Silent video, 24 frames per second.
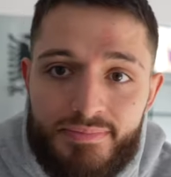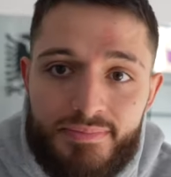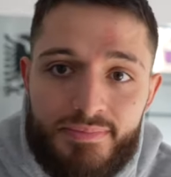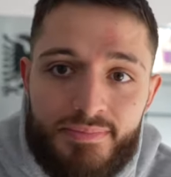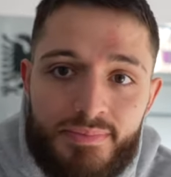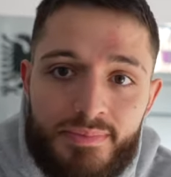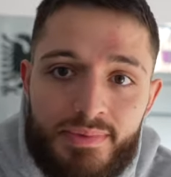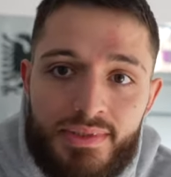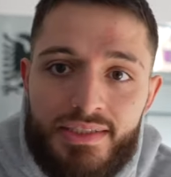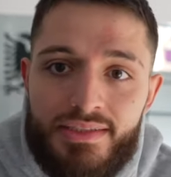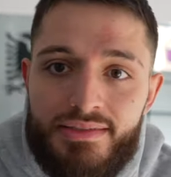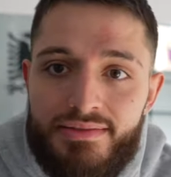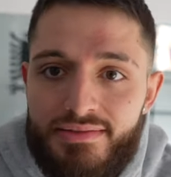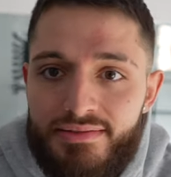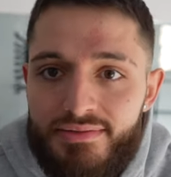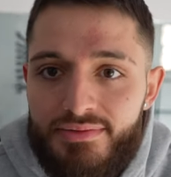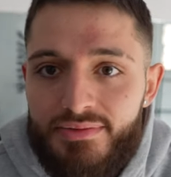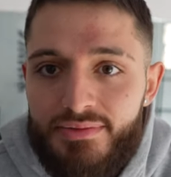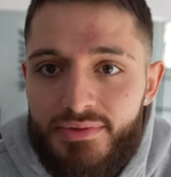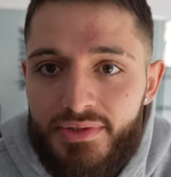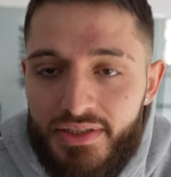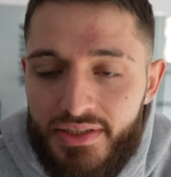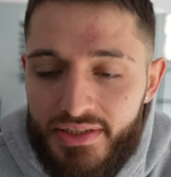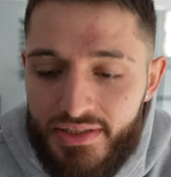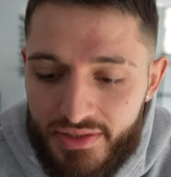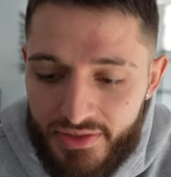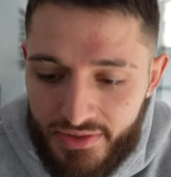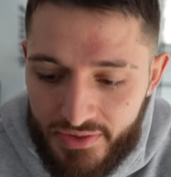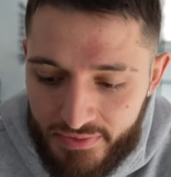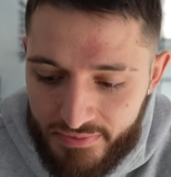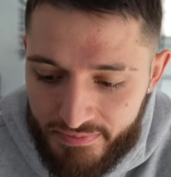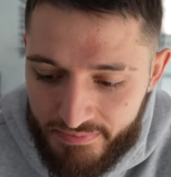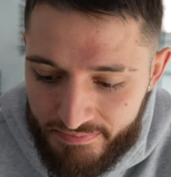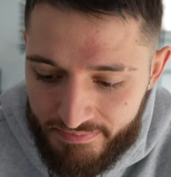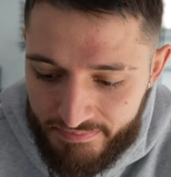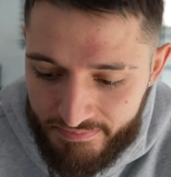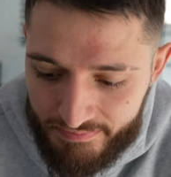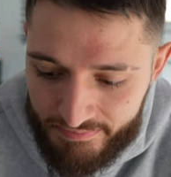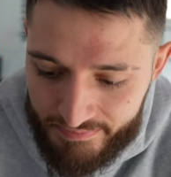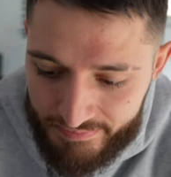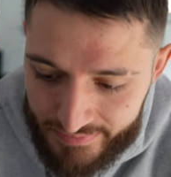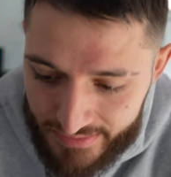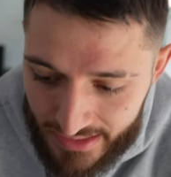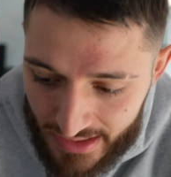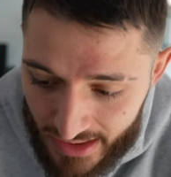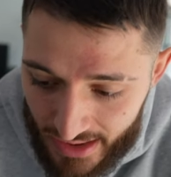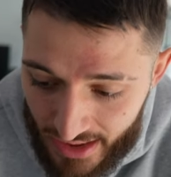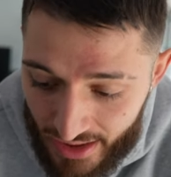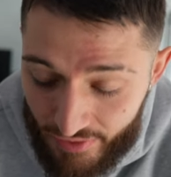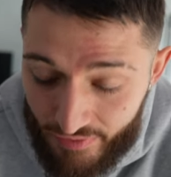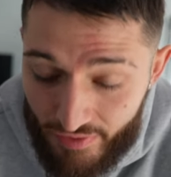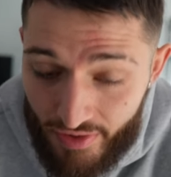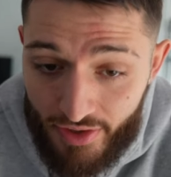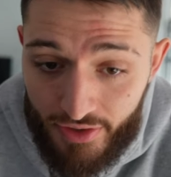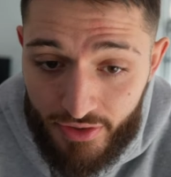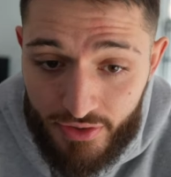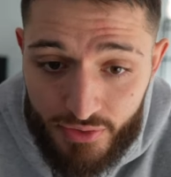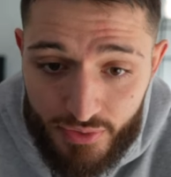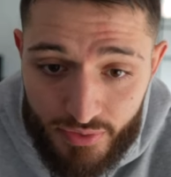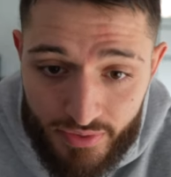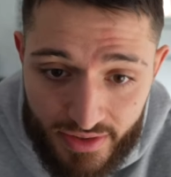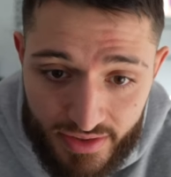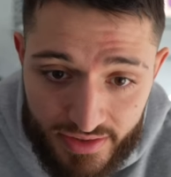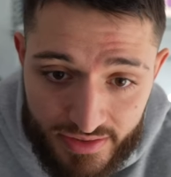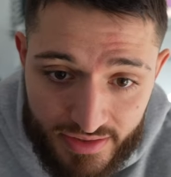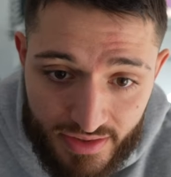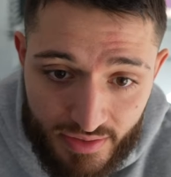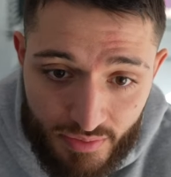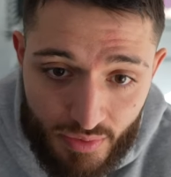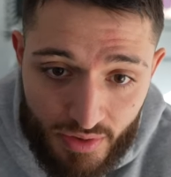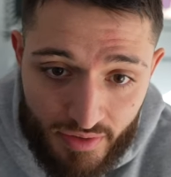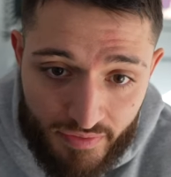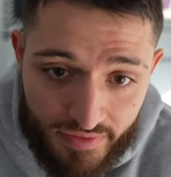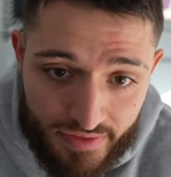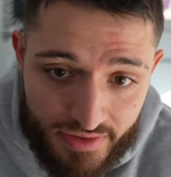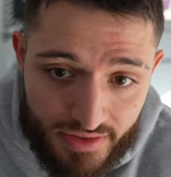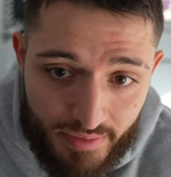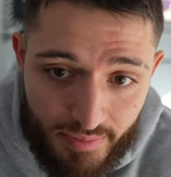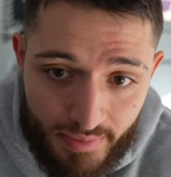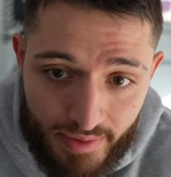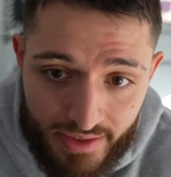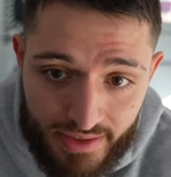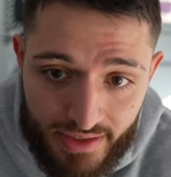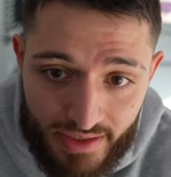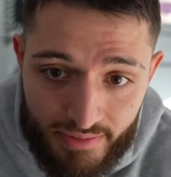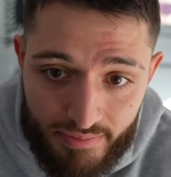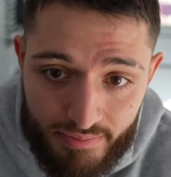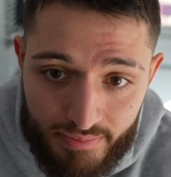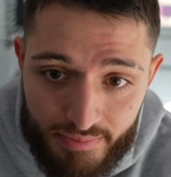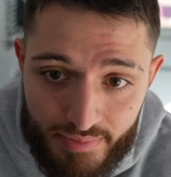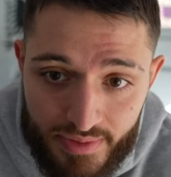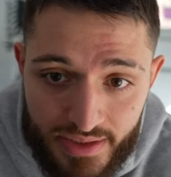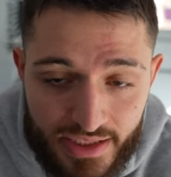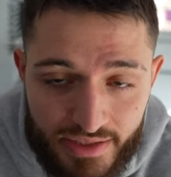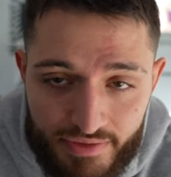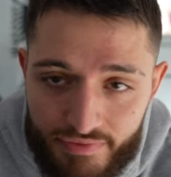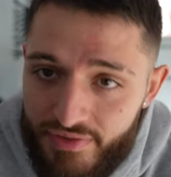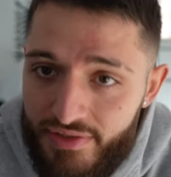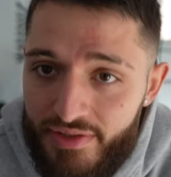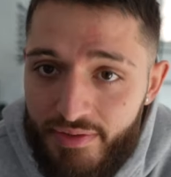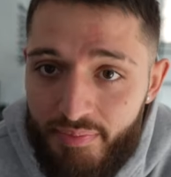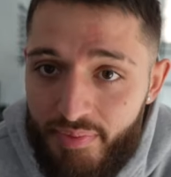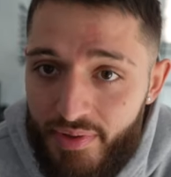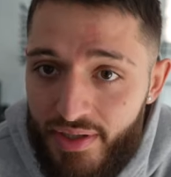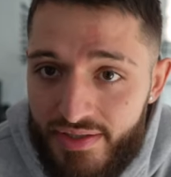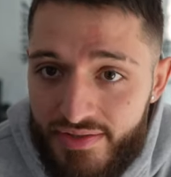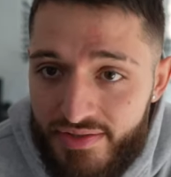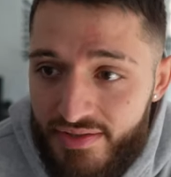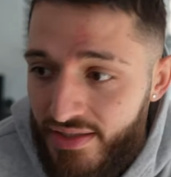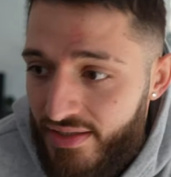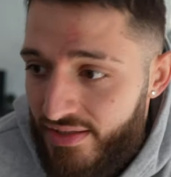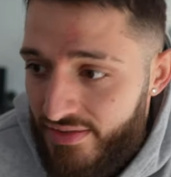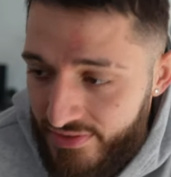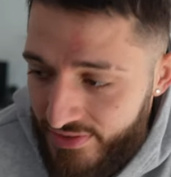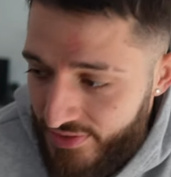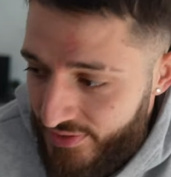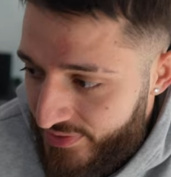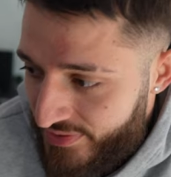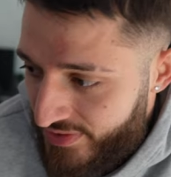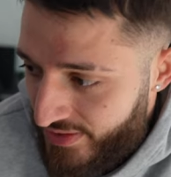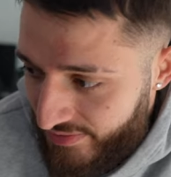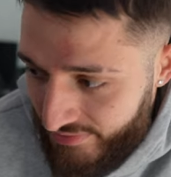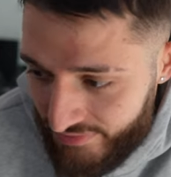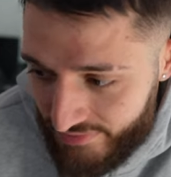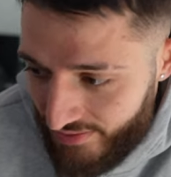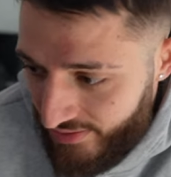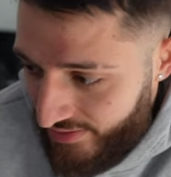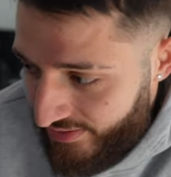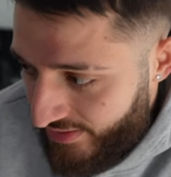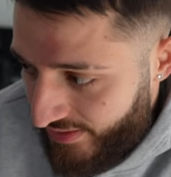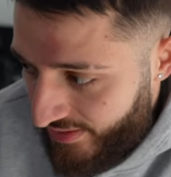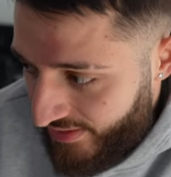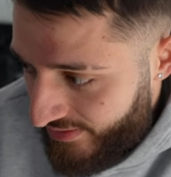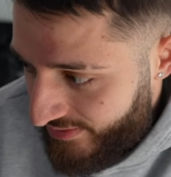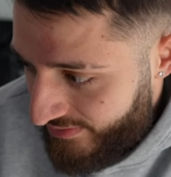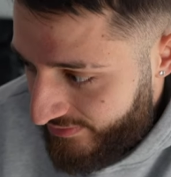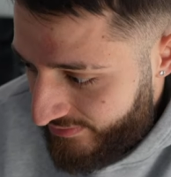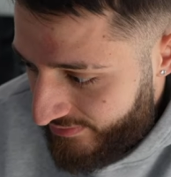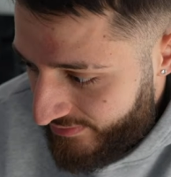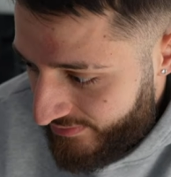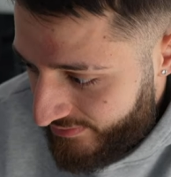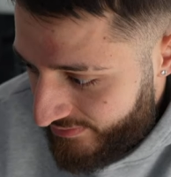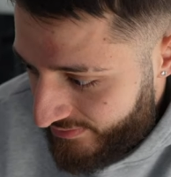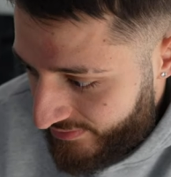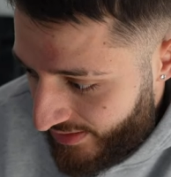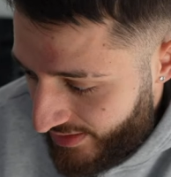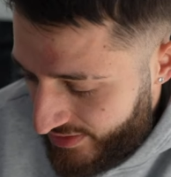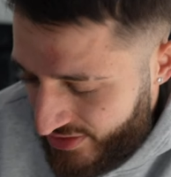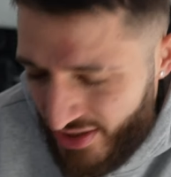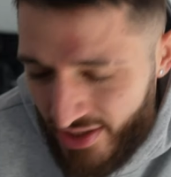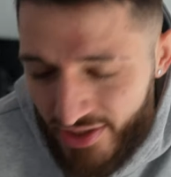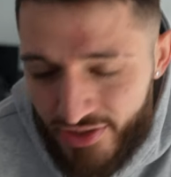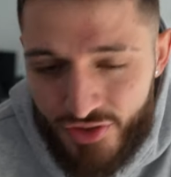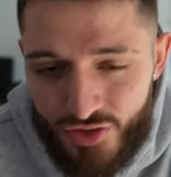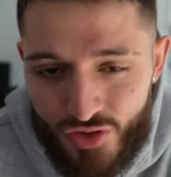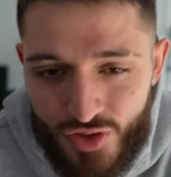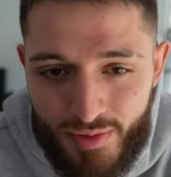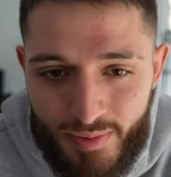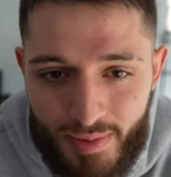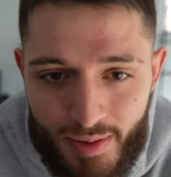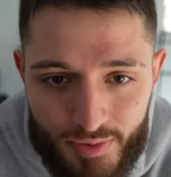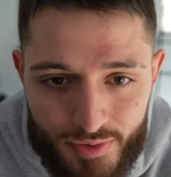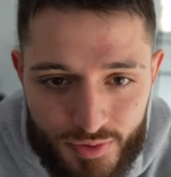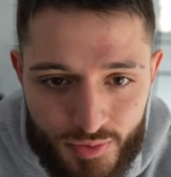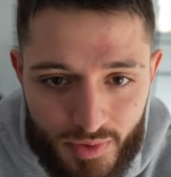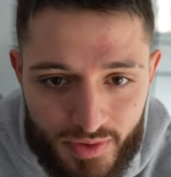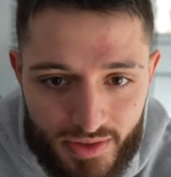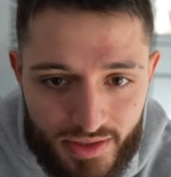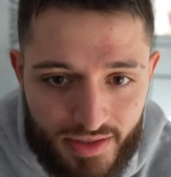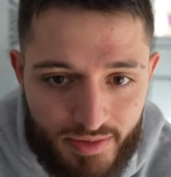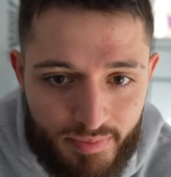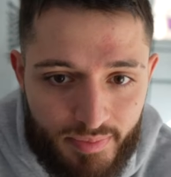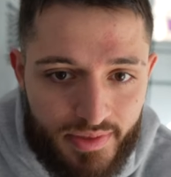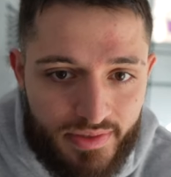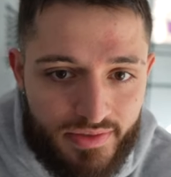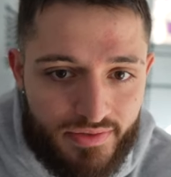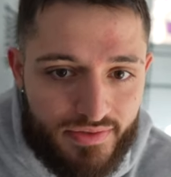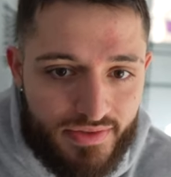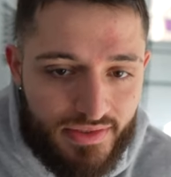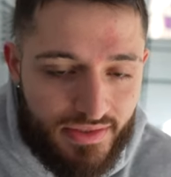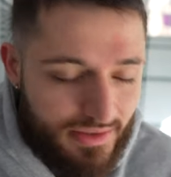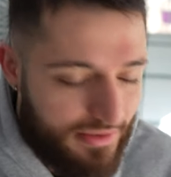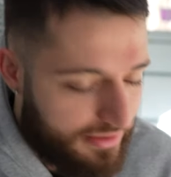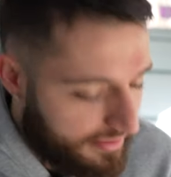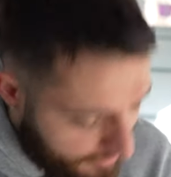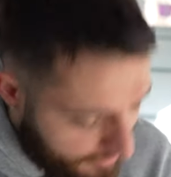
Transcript: But what are you gonna do? I'd rather do this than work for somebody and be even the president, so it's like, fuck that. Actually, I had a dream I was working in the pizzeria.